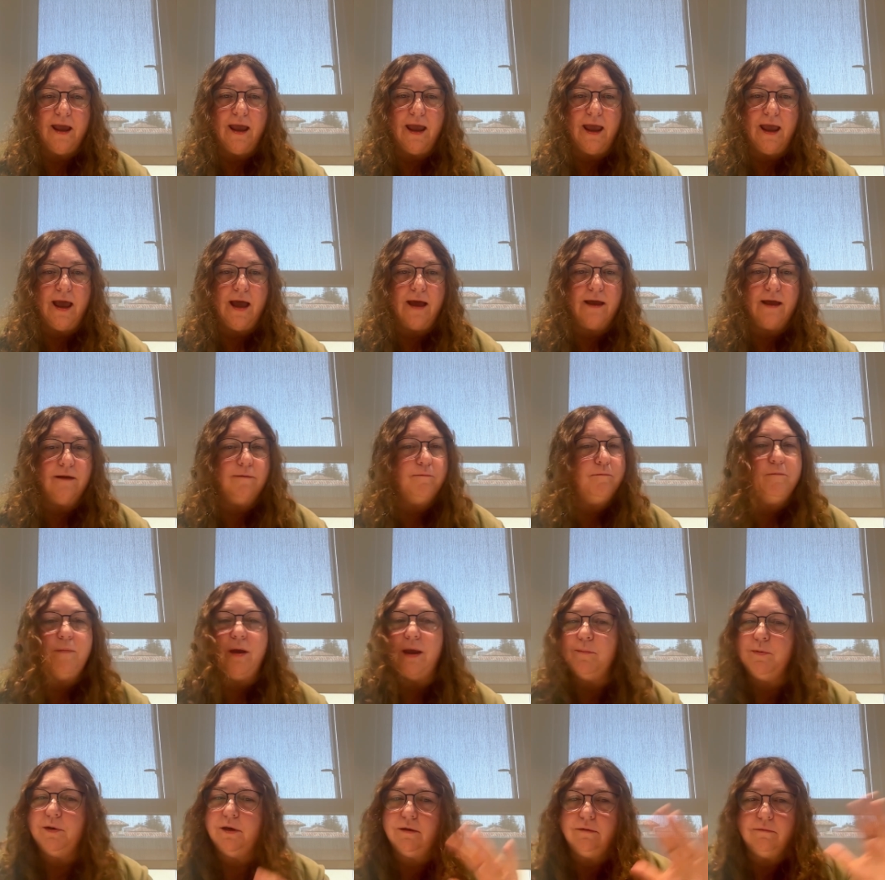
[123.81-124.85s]
And
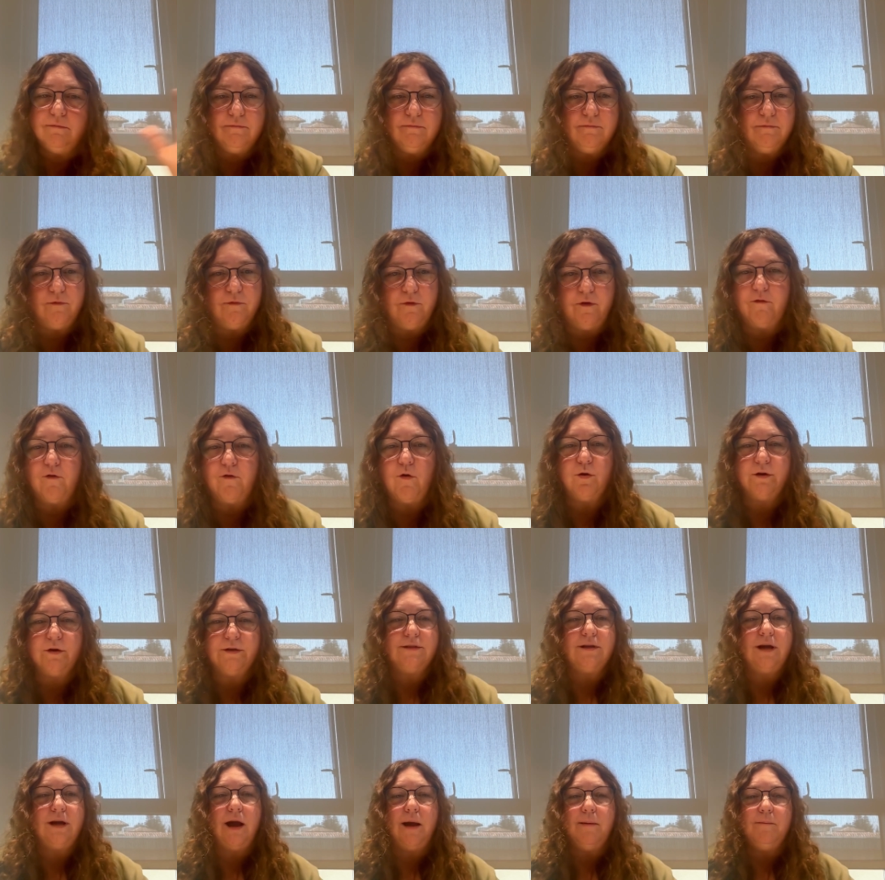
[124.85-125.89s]
maybe, of
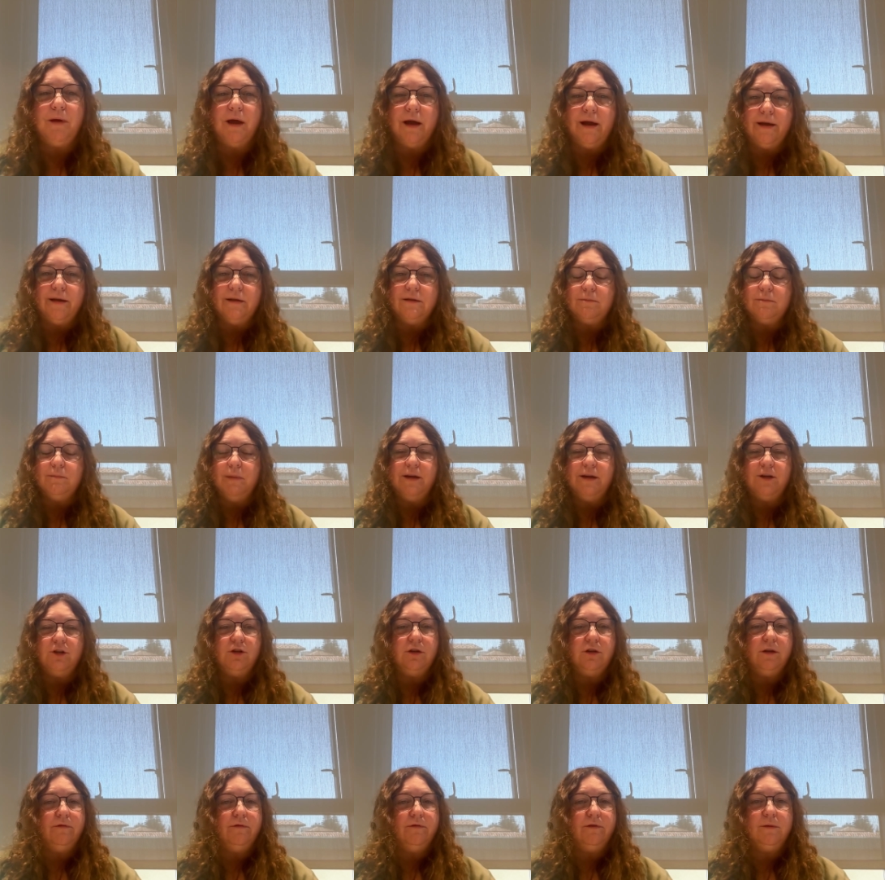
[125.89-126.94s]
course, timelines might
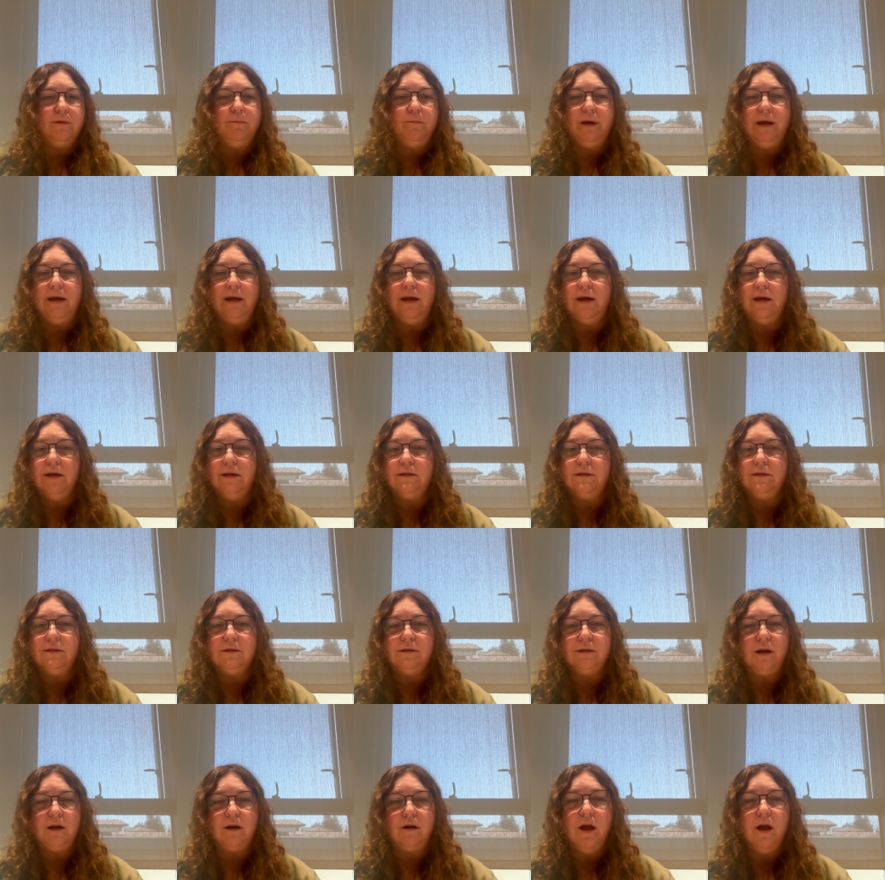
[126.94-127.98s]
shift a bit.
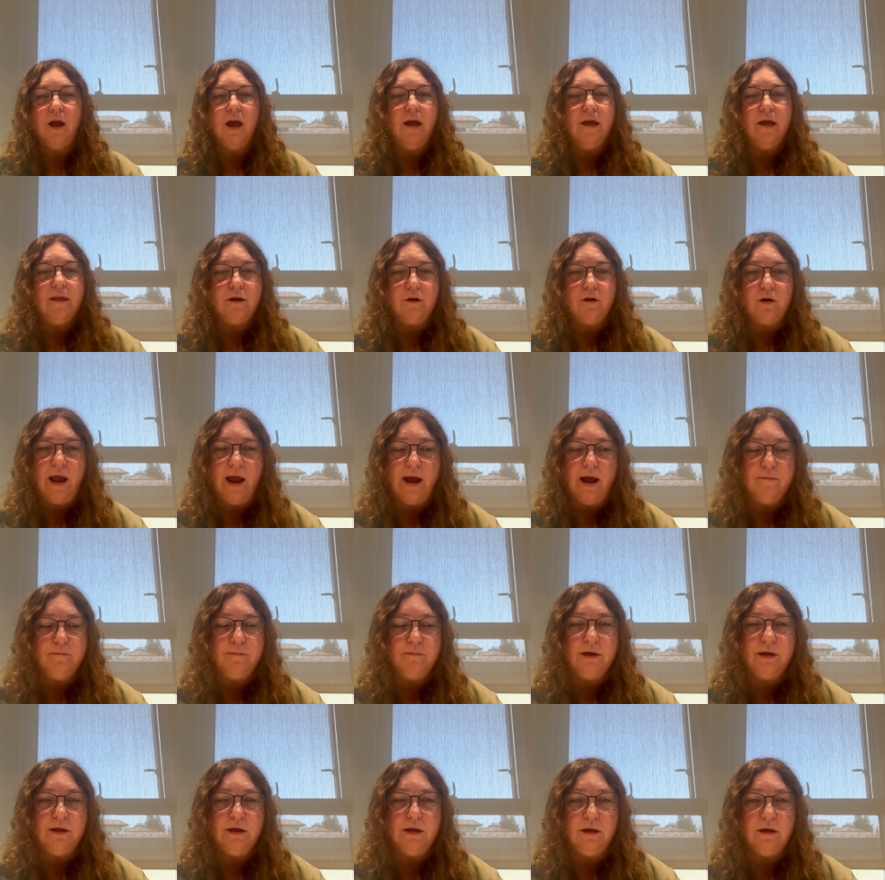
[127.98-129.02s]
There can
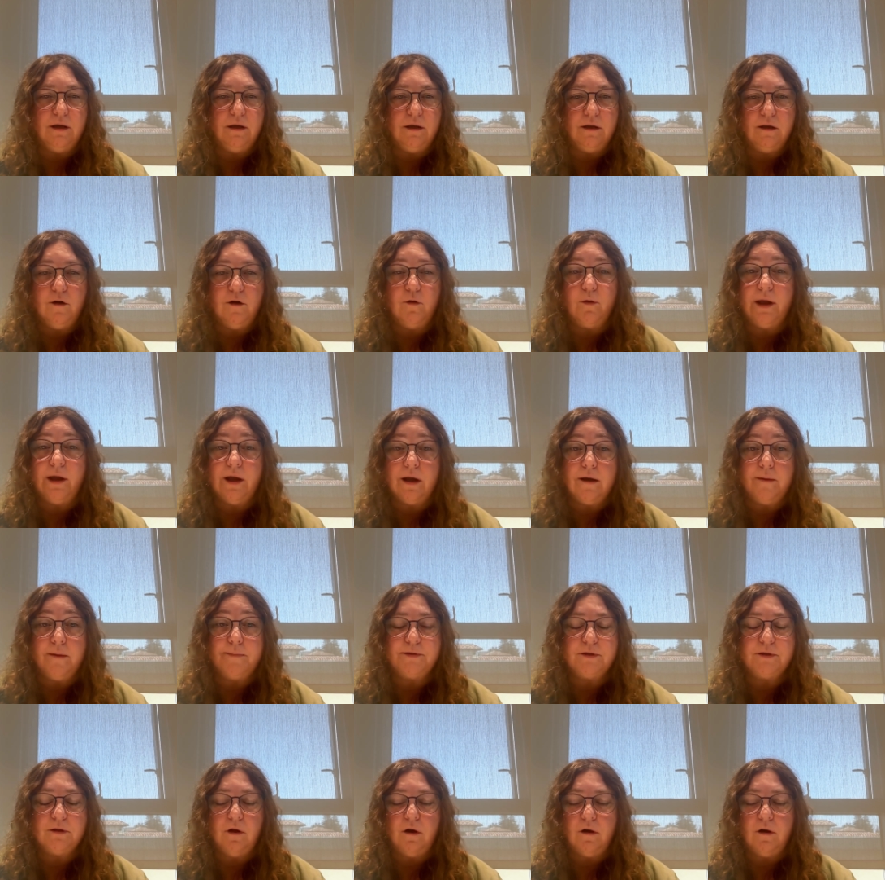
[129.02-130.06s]
be,
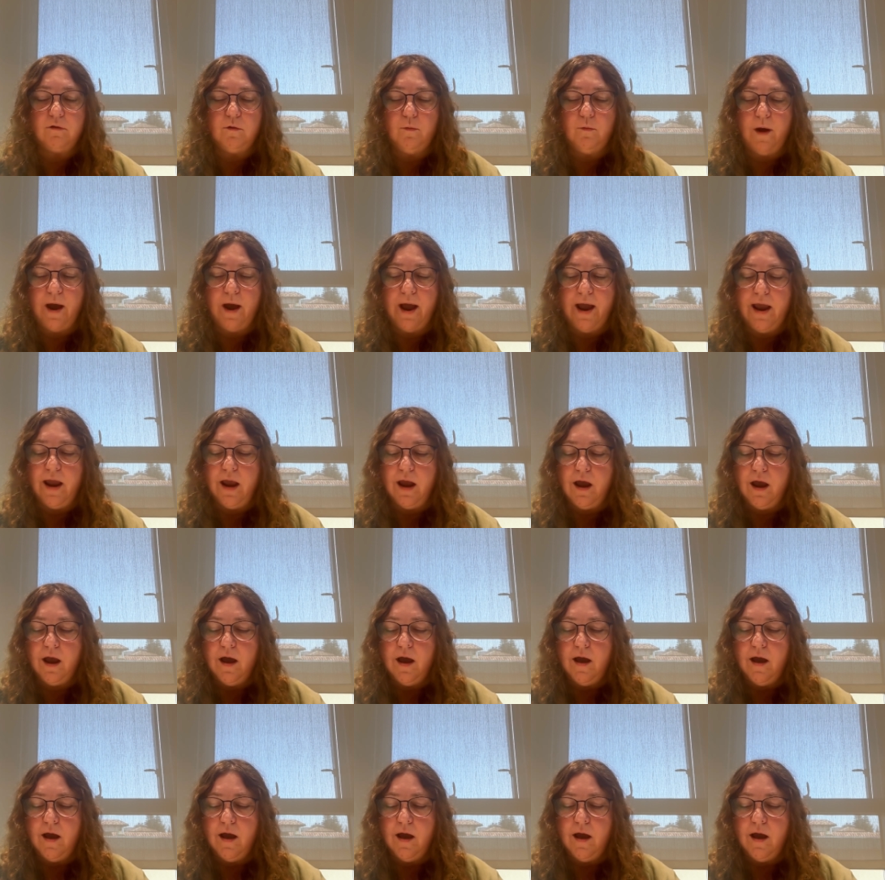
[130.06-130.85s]
hiccups along the way.